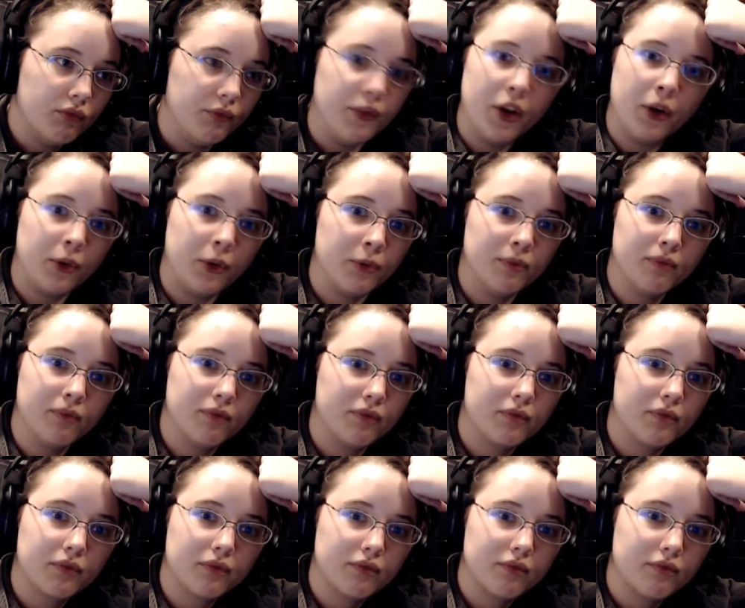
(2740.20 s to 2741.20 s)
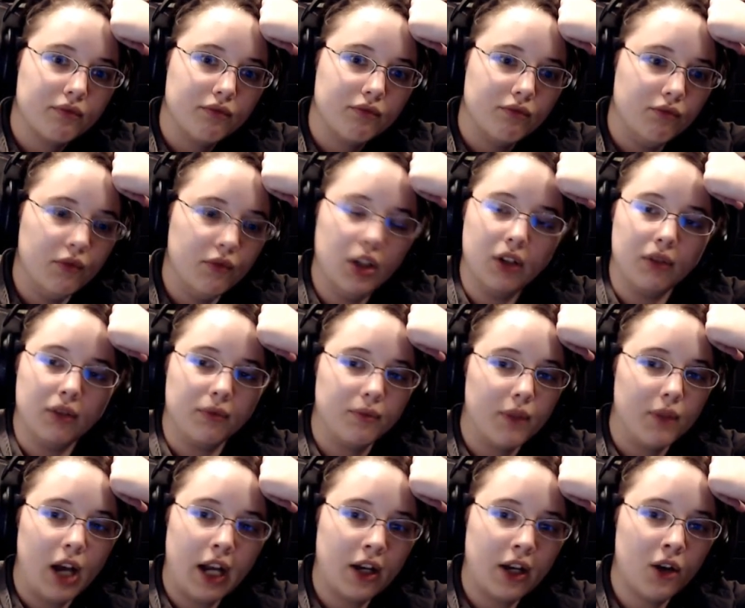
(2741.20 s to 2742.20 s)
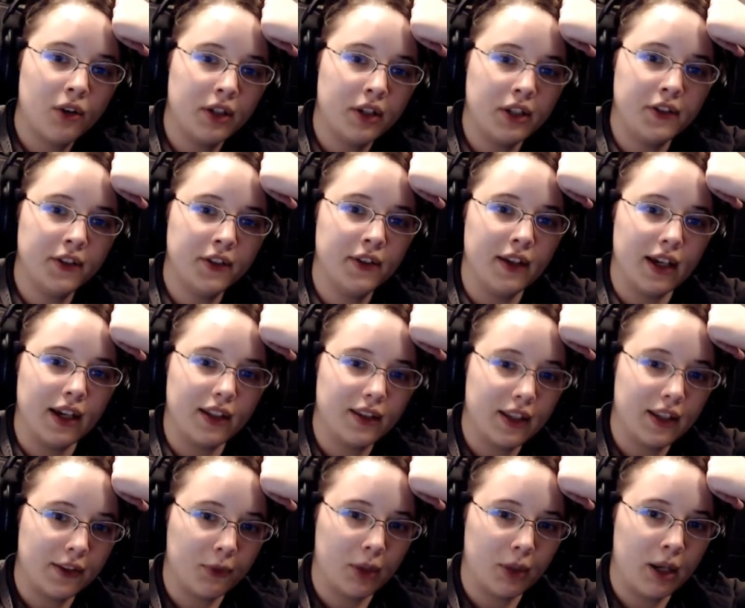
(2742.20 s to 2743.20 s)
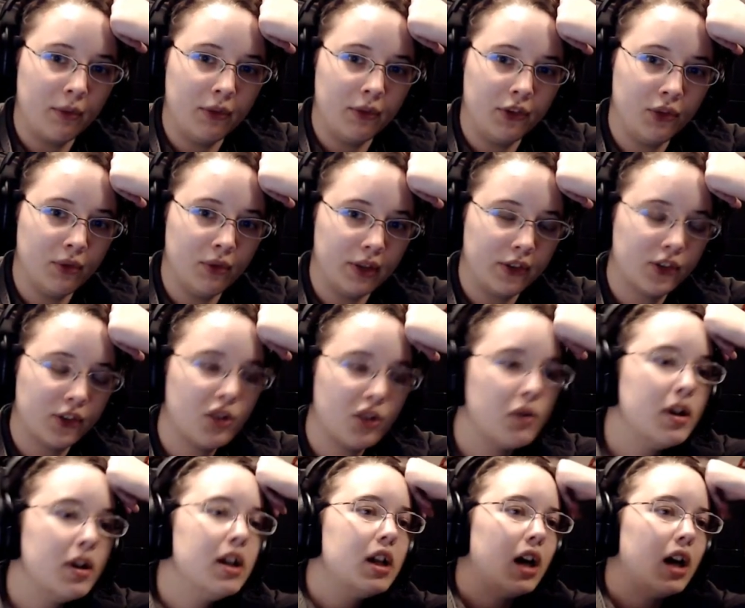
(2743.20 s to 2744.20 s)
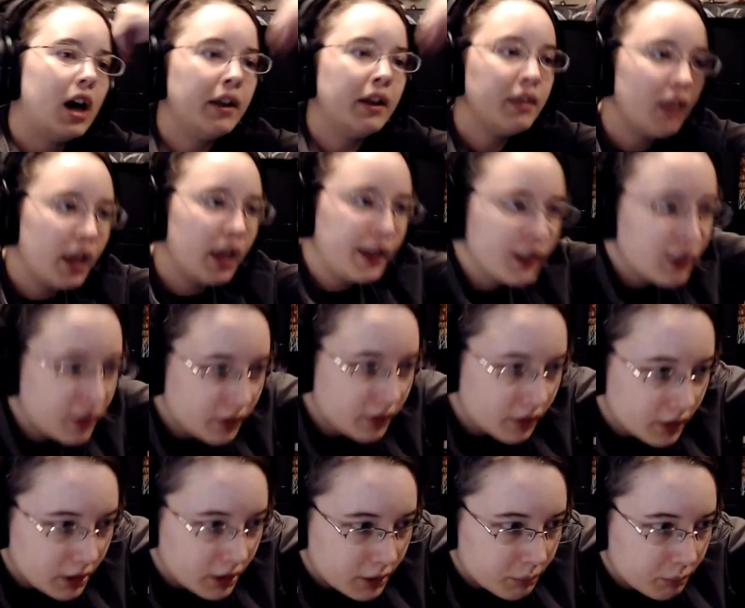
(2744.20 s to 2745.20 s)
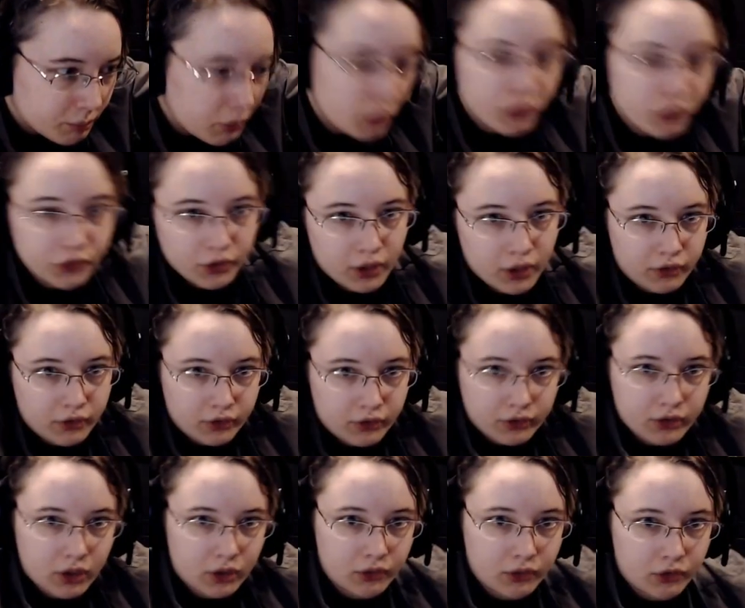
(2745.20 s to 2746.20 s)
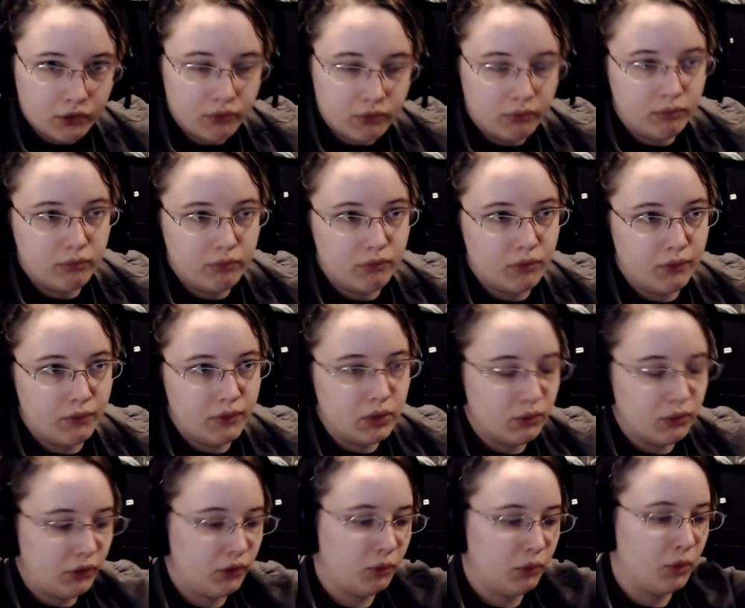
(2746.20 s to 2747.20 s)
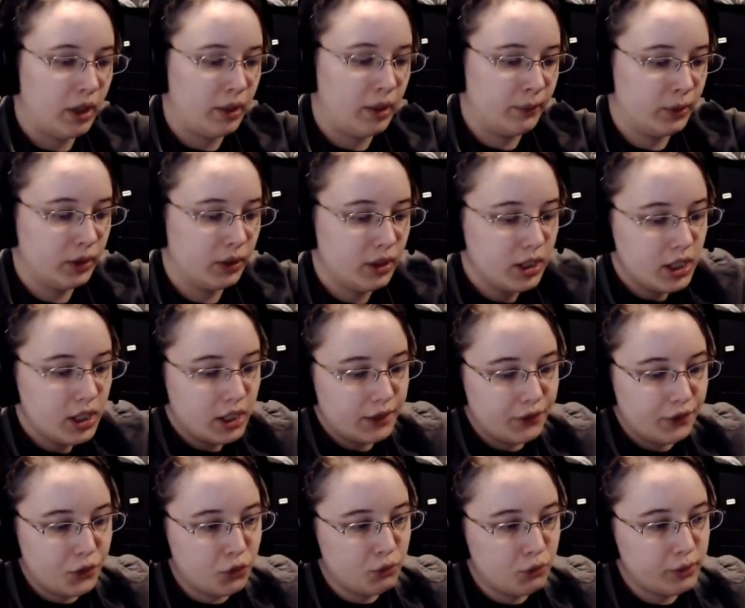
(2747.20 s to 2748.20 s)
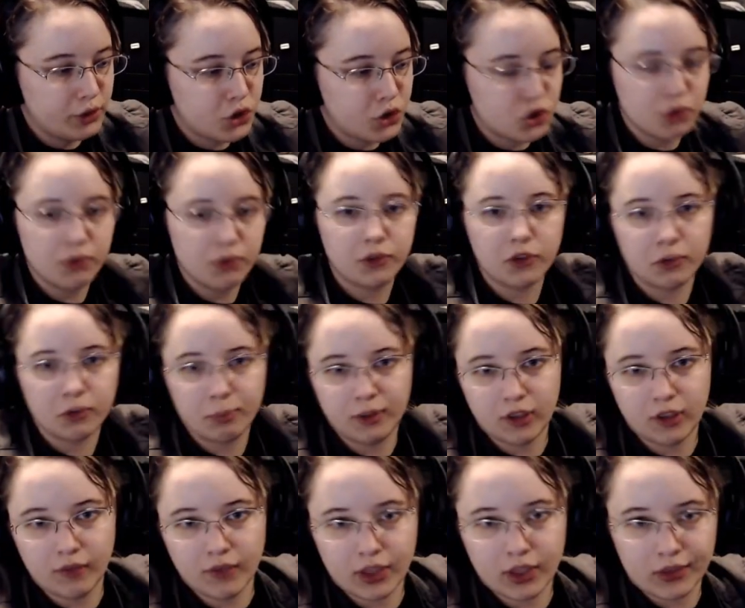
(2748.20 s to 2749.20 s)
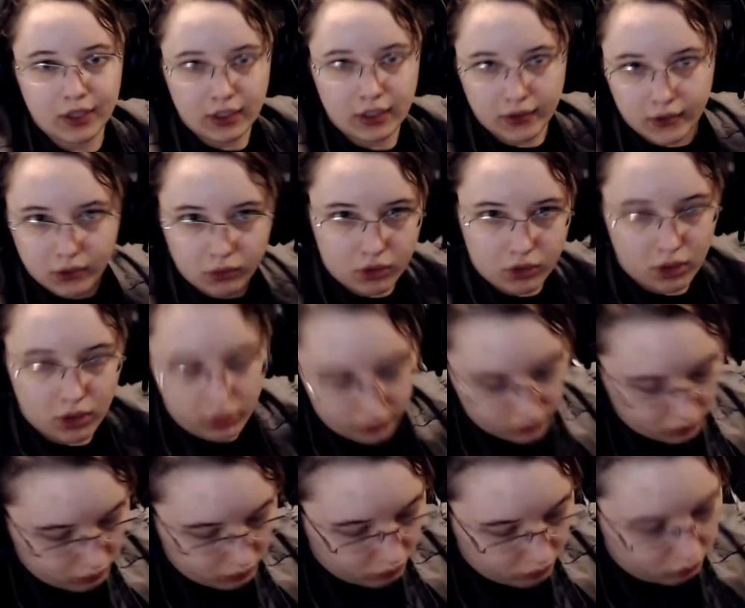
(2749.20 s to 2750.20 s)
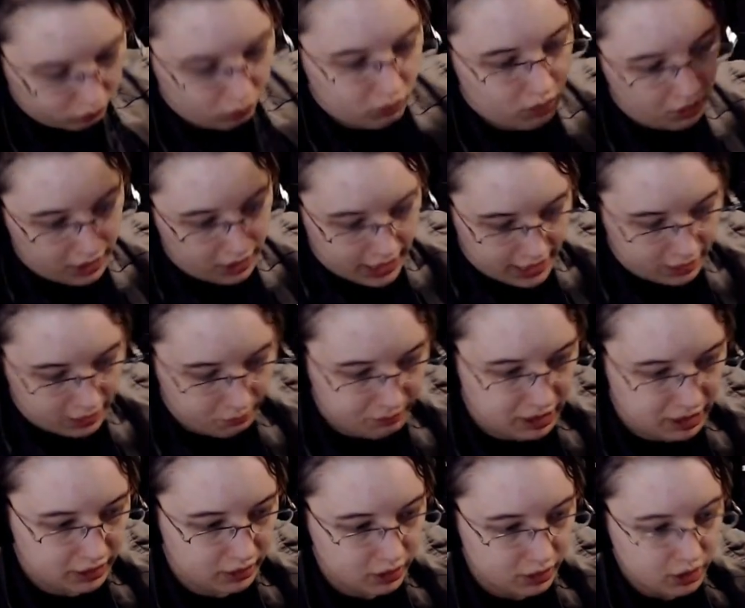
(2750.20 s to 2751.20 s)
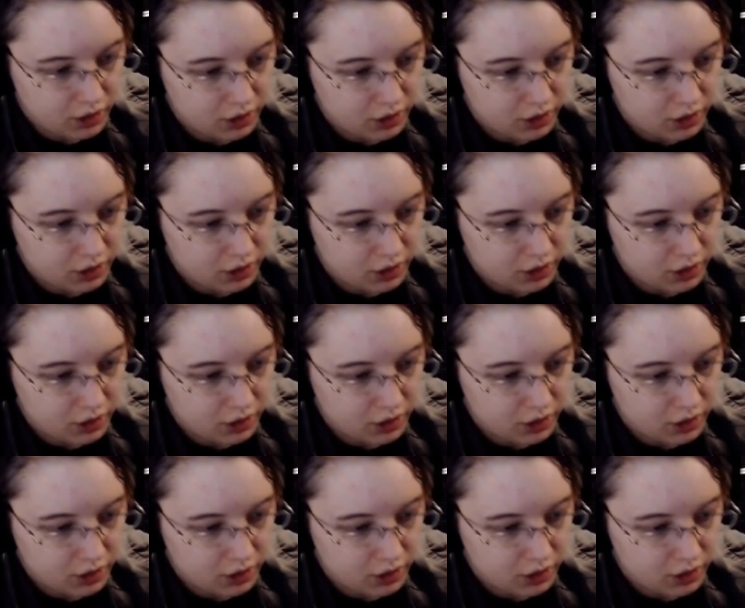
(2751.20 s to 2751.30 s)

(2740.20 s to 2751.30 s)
had the passion? No, I already did that. That's what I was doing. So, unlike most other cartoon reviewers or whatever, who would choose a specific thing, so cartoons or anime,